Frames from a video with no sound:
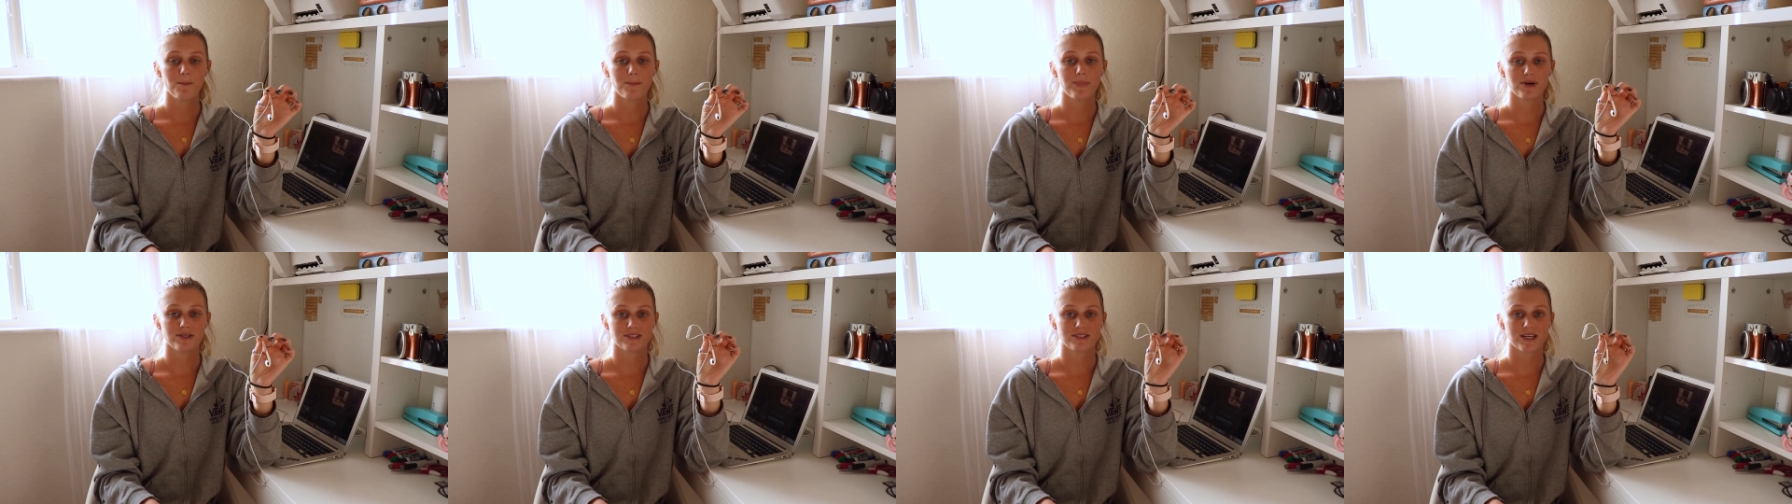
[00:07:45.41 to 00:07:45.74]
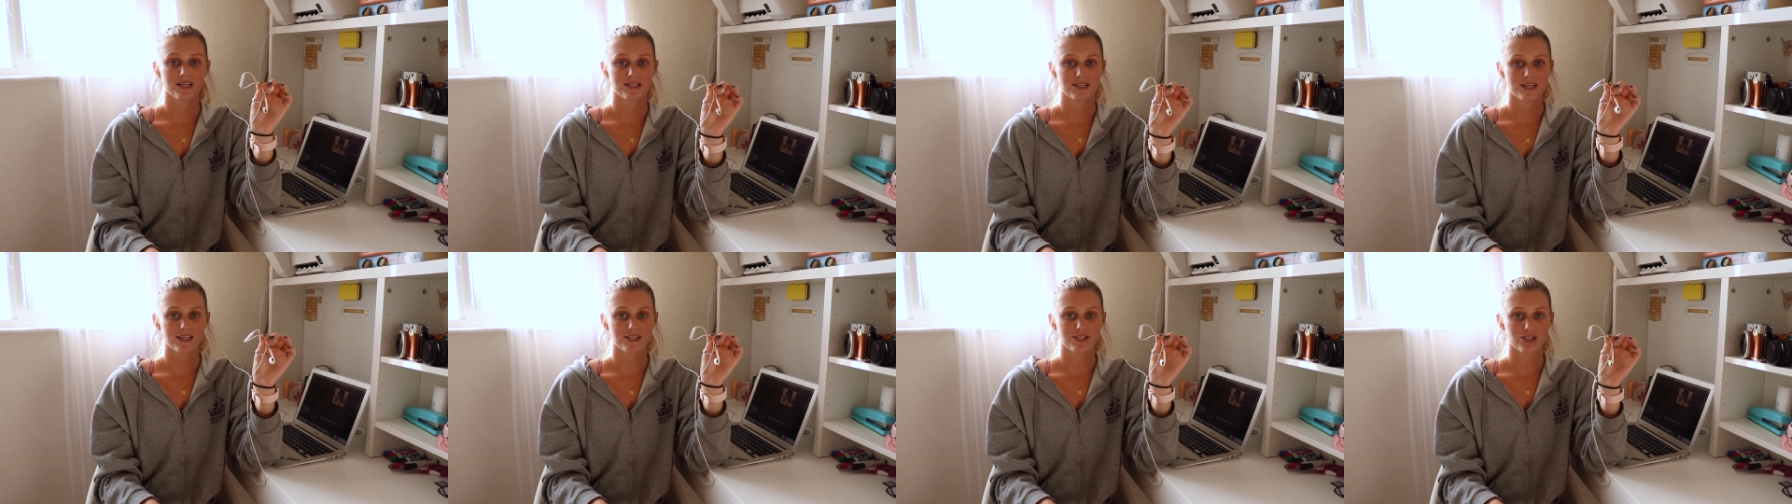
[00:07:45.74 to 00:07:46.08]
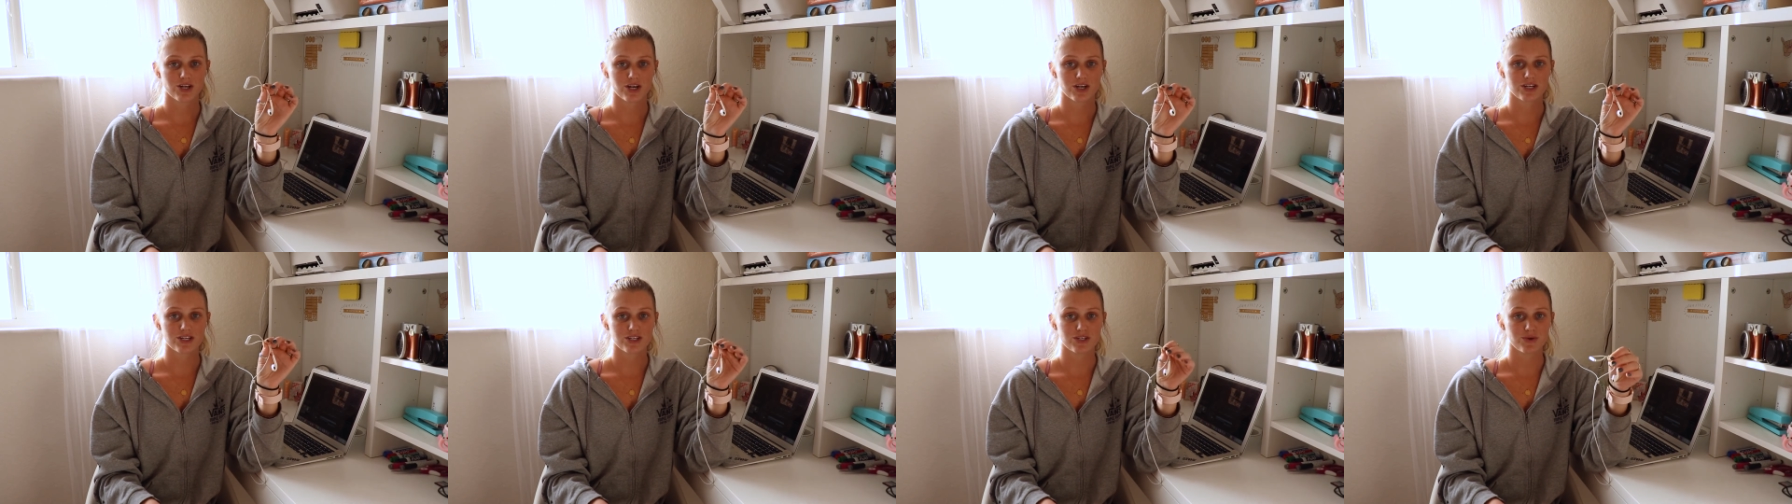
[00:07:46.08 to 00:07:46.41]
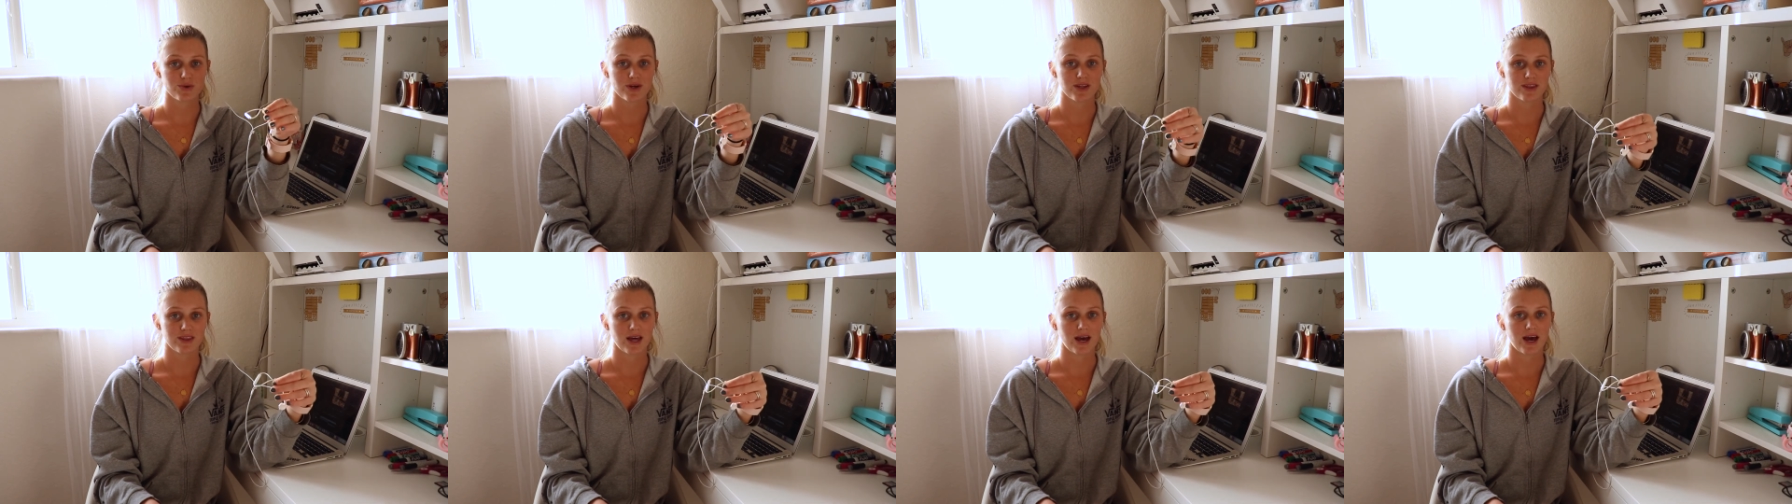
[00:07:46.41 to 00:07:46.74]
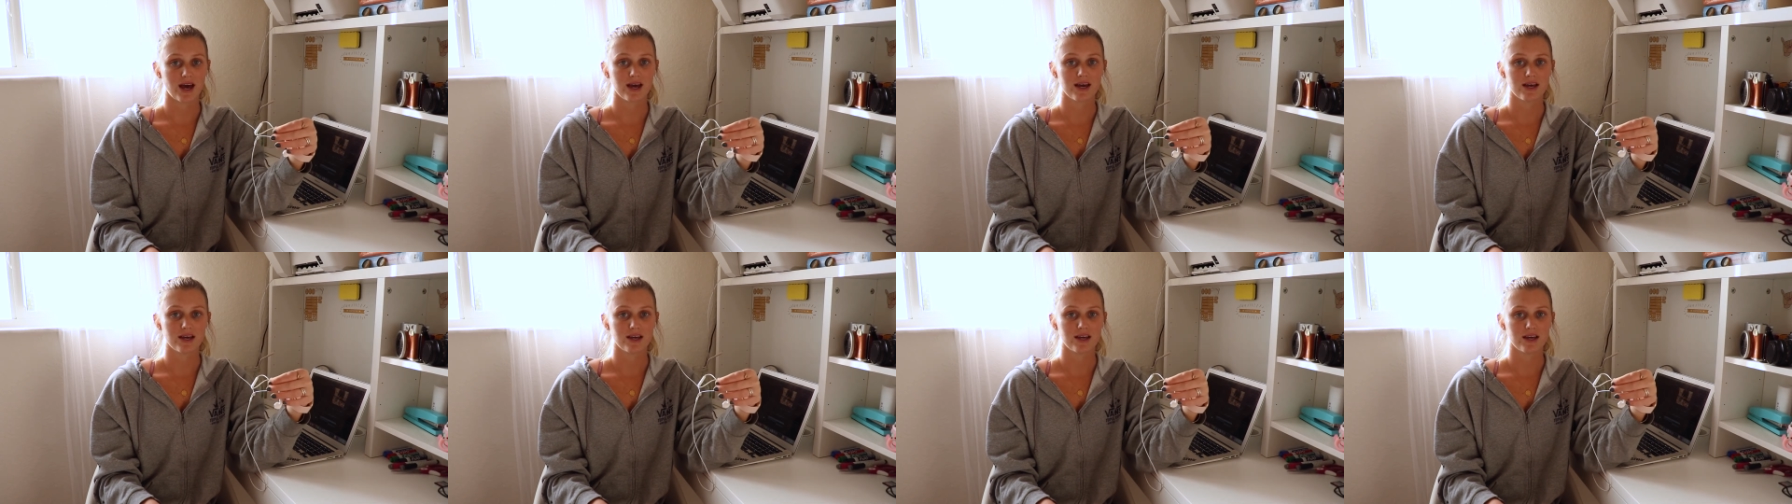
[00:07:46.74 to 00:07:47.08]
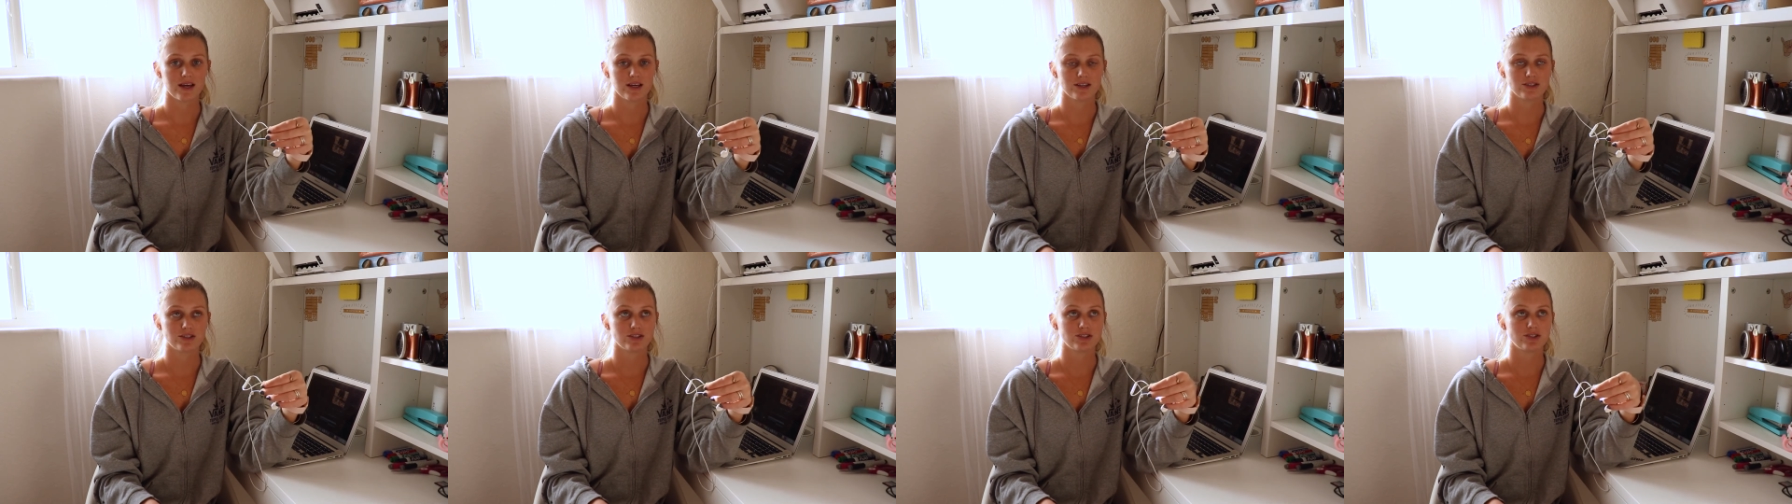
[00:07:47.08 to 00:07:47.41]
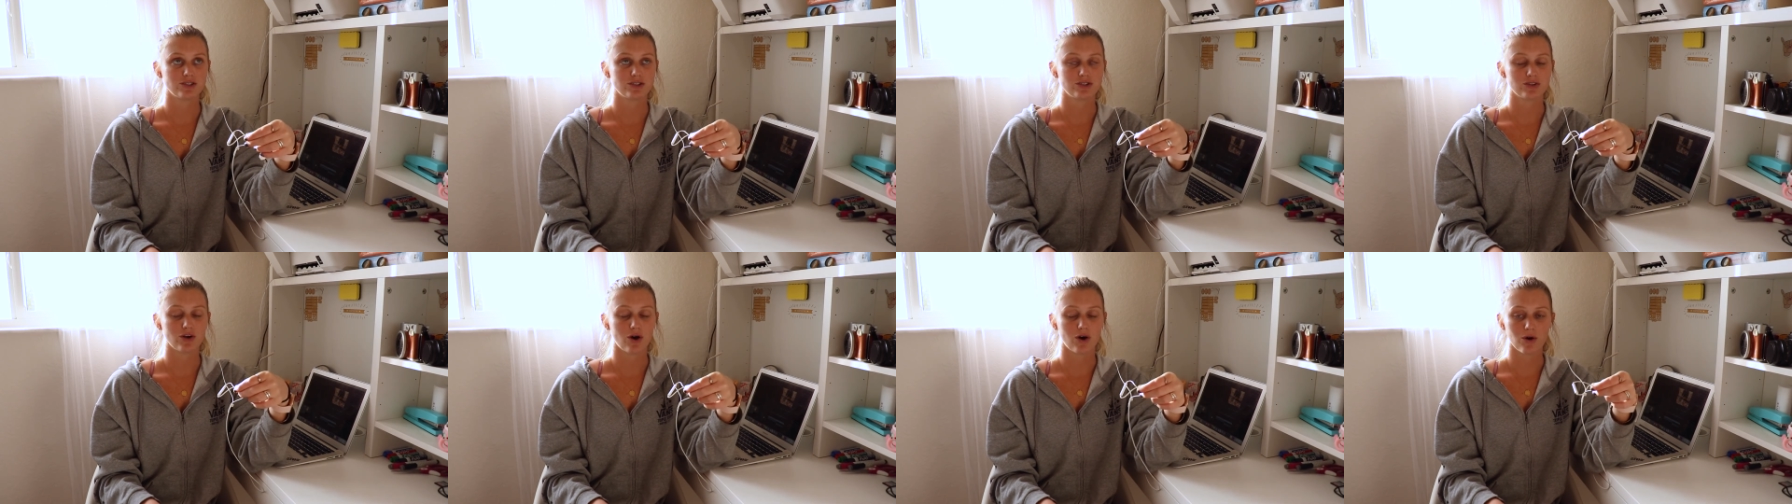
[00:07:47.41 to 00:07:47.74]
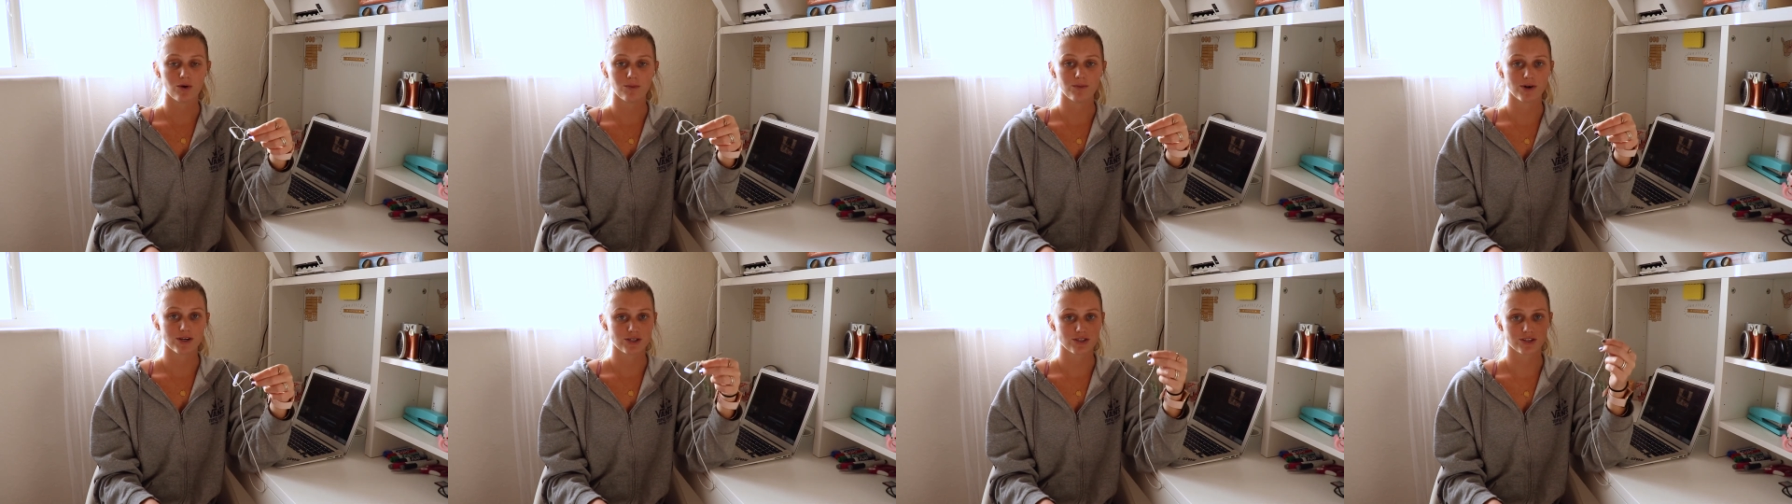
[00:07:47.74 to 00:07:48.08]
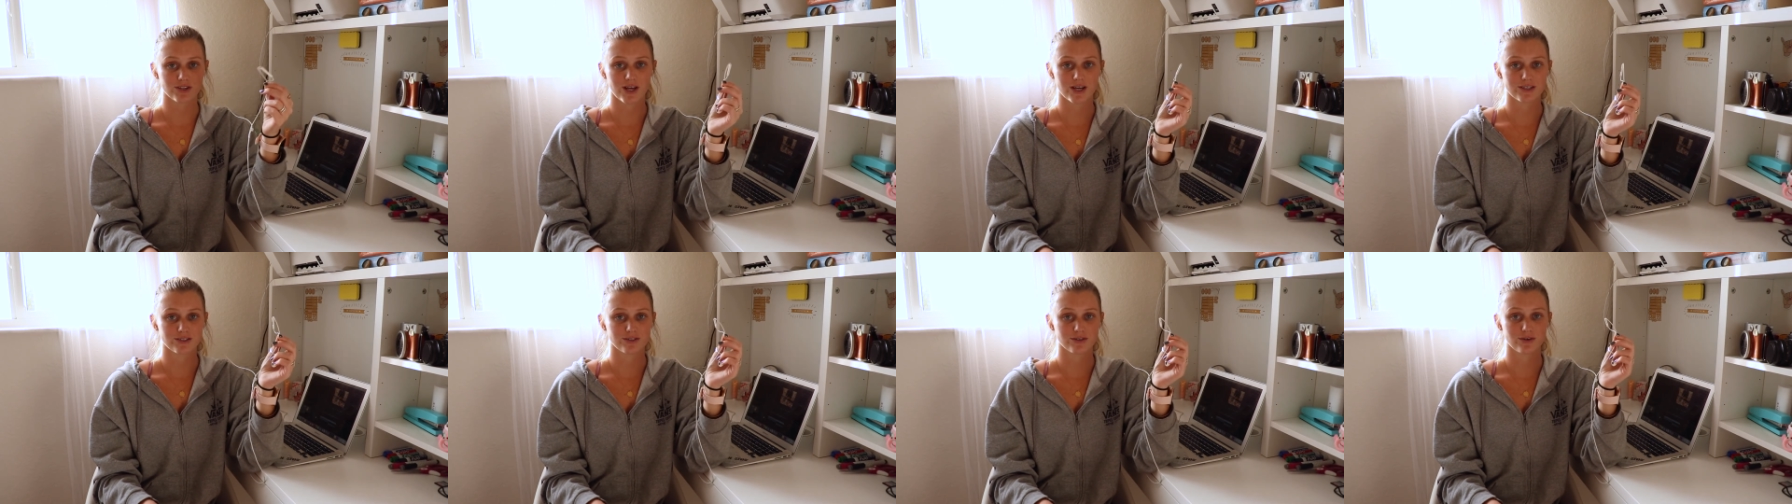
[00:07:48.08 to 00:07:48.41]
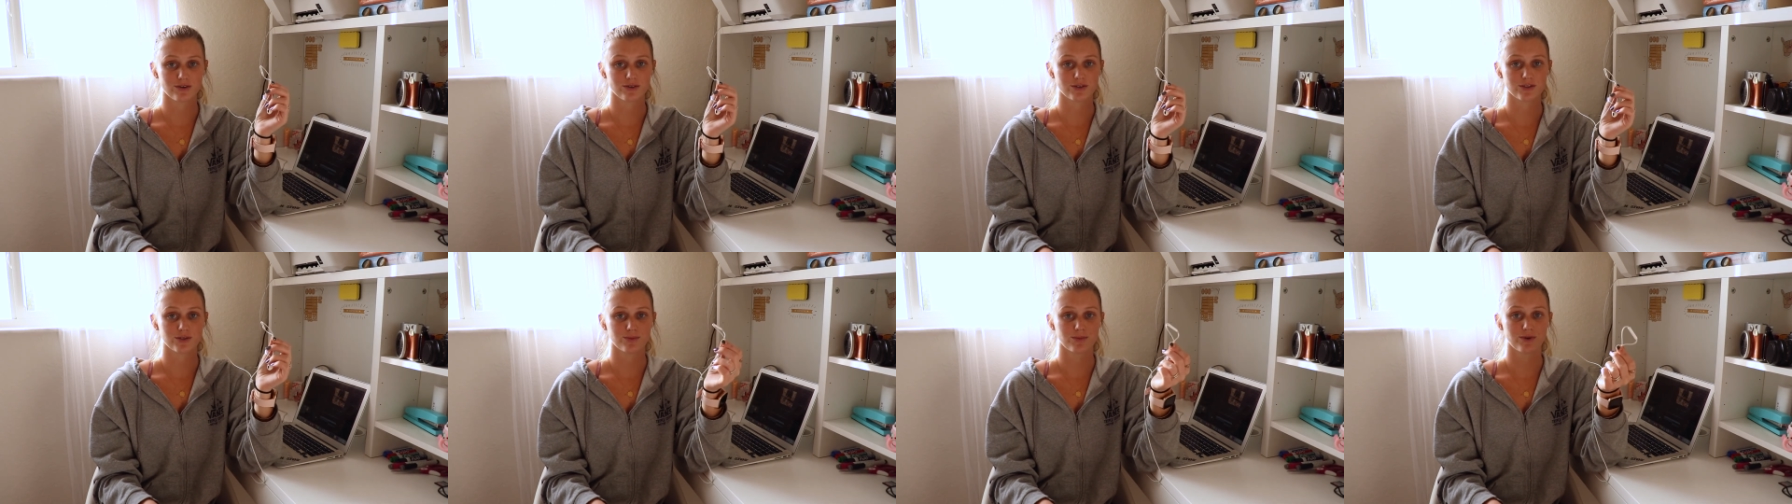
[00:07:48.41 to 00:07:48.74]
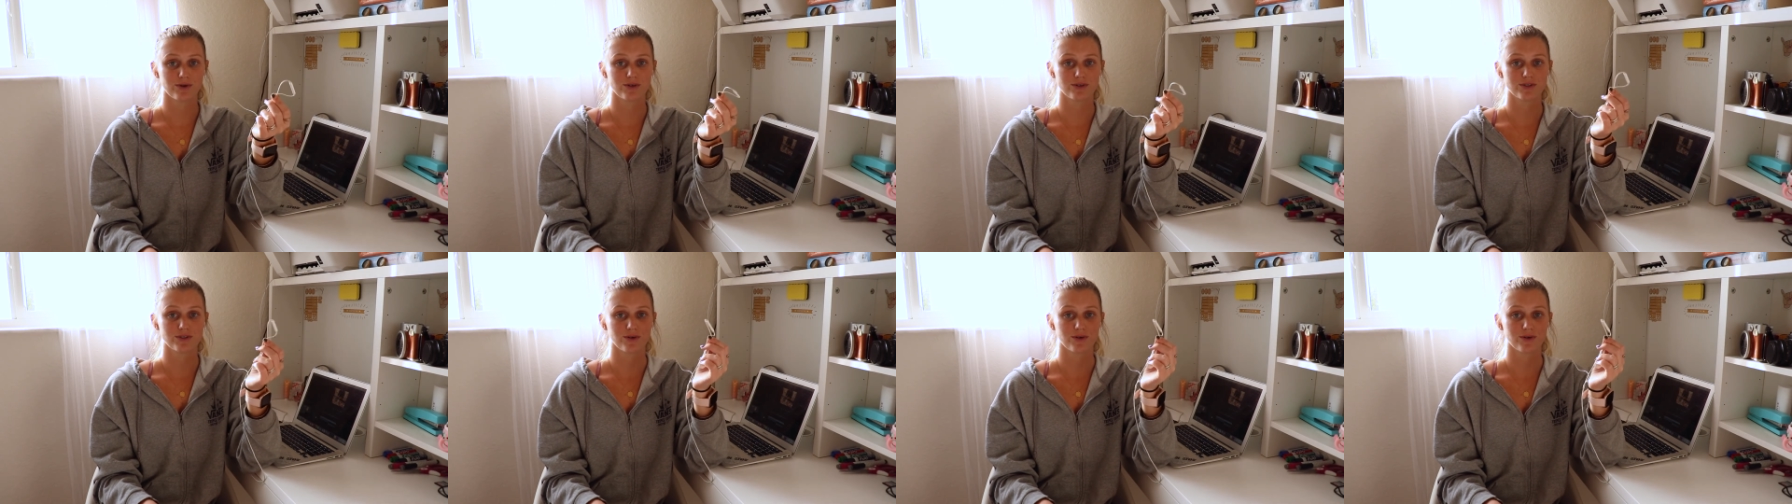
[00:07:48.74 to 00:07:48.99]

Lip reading: But since I started doing that, it's so much less noticeable.